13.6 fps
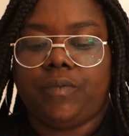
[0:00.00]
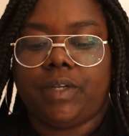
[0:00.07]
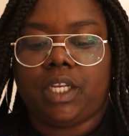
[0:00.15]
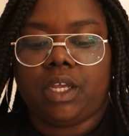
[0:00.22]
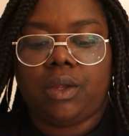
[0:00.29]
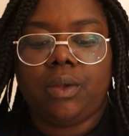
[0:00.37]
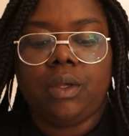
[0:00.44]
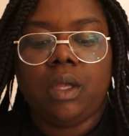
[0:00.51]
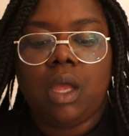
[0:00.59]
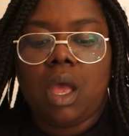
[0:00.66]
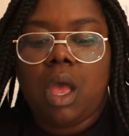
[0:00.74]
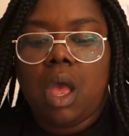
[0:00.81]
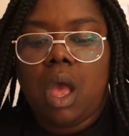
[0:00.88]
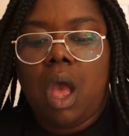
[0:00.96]
video.
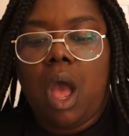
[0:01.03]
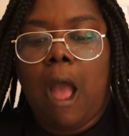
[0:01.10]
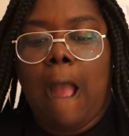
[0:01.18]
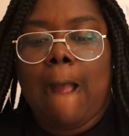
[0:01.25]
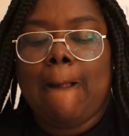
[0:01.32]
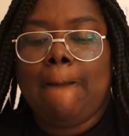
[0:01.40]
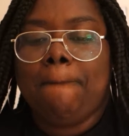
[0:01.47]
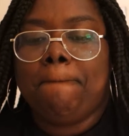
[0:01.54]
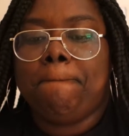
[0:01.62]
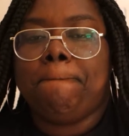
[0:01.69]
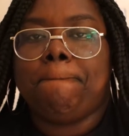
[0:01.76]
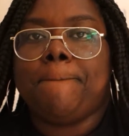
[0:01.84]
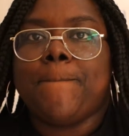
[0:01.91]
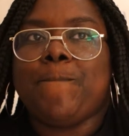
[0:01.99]

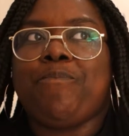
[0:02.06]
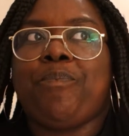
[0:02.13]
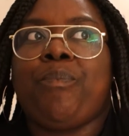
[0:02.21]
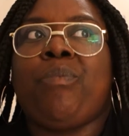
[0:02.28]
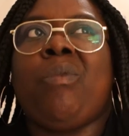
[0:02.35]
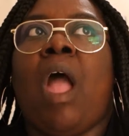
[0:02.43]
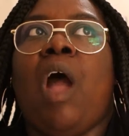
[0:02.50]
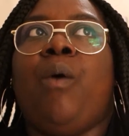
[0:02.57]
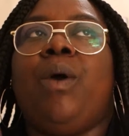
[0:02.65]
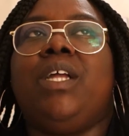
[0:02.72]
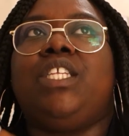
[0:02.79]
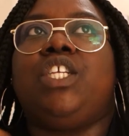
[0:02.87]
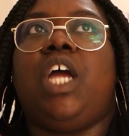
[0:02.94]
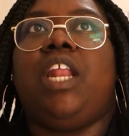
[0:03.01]
um I
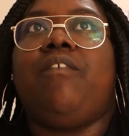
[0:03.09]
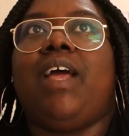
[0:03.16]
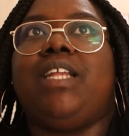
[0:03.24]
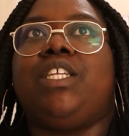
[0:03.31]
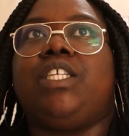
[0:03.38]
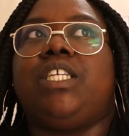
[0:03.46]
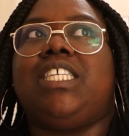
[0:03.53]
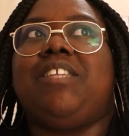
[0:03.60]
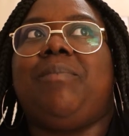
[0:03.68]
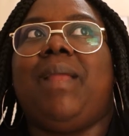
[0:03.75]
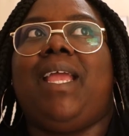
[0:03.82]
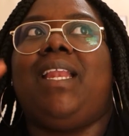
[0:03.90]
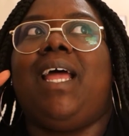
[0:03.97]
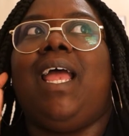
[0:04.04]
wanted to kind of like just
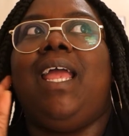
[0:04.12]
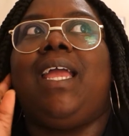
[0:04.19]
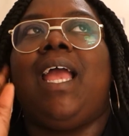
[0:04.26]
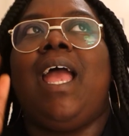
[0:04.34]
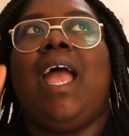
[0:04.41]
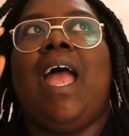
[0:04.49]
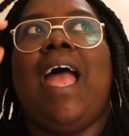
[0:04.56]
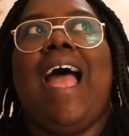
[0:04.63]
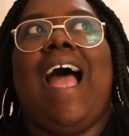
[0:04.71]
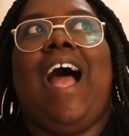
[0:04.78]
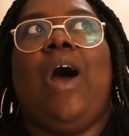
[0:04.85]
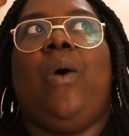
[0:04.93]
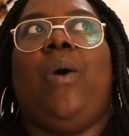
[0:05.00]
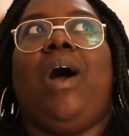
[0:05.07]
explain like
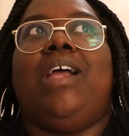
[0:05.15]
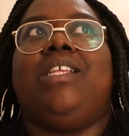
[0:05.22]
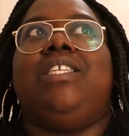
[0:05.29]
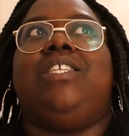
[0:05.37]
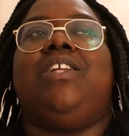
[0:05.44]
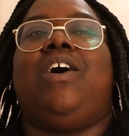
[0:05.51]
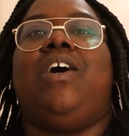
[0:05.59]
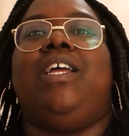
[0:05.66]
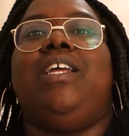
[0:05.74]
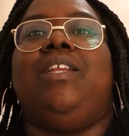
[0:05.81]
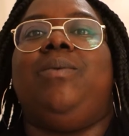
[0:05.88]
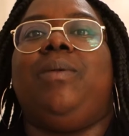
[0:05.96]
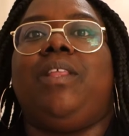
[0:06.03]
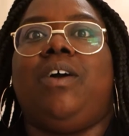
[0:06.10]
how I
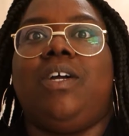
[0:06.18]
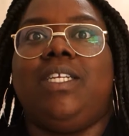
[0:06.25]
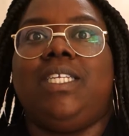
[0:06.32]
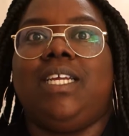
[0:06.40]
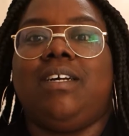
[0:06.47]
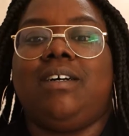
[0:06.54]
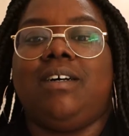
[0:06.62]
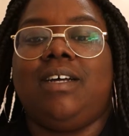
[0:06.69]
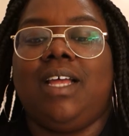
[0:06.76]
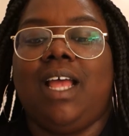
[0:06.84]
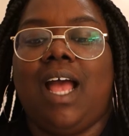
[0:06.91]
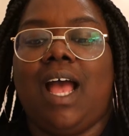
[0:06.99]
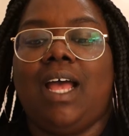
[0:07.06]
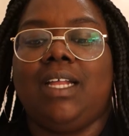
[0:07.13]
started with the idea
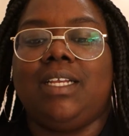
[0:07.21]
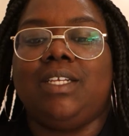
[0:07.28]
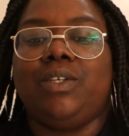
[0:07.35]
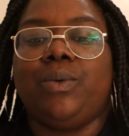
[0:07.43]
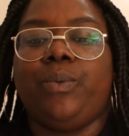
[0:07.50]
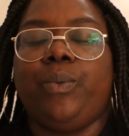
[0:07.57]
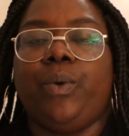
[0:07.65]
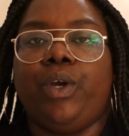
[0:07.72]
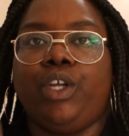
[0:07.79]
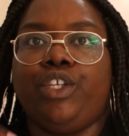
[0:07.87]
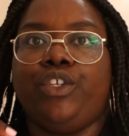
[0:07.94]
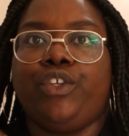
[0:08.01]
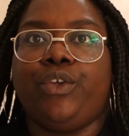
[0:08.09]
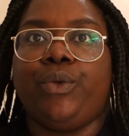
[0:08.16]
and what
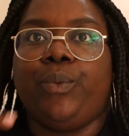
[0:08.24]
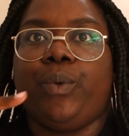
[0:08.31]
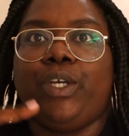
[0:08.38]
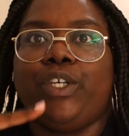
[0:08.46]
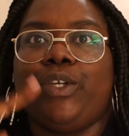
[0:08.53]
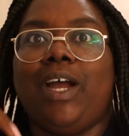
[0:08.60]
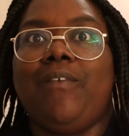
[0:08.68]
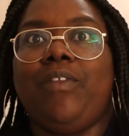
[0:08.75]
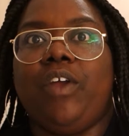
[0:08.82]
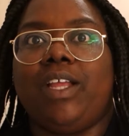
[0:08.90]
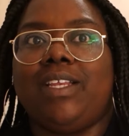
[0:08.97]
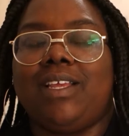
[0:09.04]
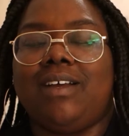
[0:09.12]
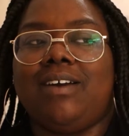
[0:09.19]
you do once you have the
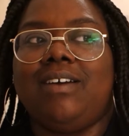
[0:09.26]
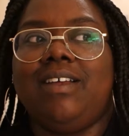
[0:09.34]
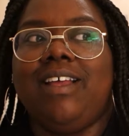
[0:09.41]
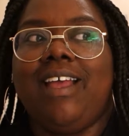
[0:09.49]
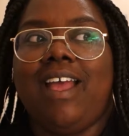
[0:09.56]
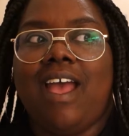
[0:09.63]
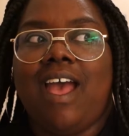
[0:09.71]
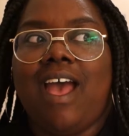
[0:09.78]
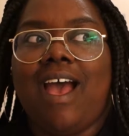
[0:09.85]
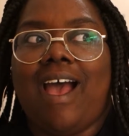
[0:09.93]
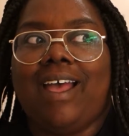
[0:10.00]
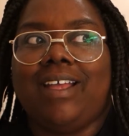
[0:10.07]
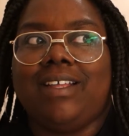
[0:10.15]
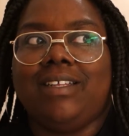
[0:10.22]
idea,
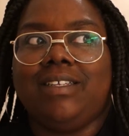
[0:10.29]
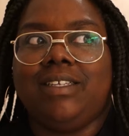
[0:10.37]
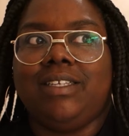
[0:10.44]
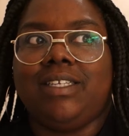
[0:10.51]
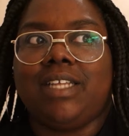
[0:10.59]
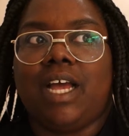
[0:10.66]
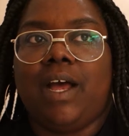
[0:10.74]
and